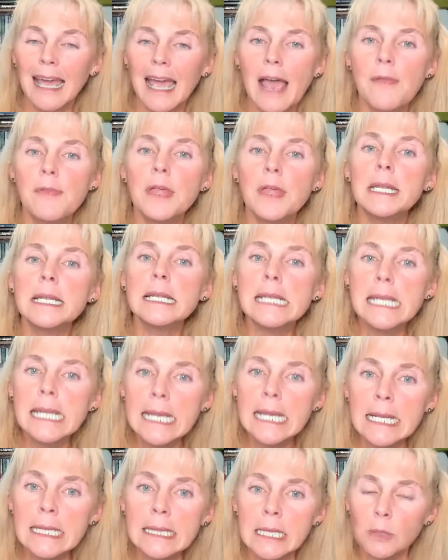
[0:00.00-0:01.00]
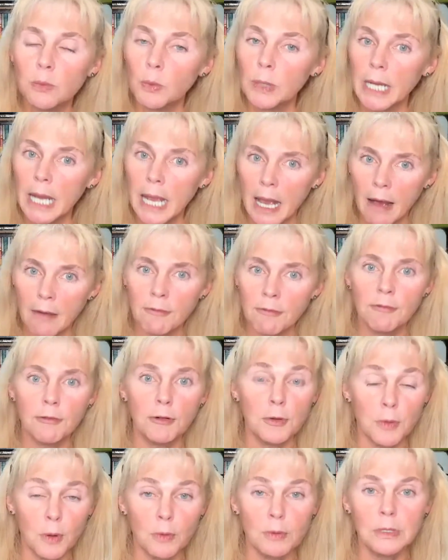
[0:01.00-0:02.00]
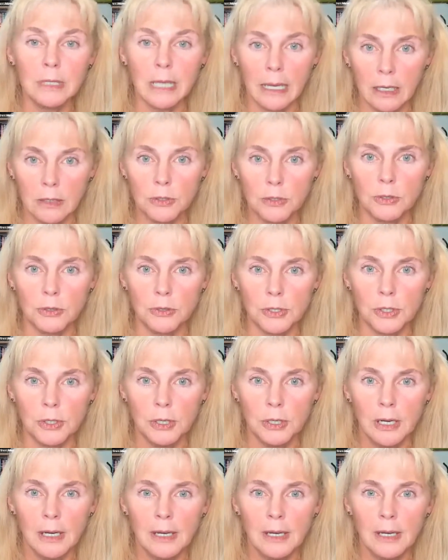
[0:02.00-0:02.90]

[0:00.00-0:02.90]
and the need that we have for those answers.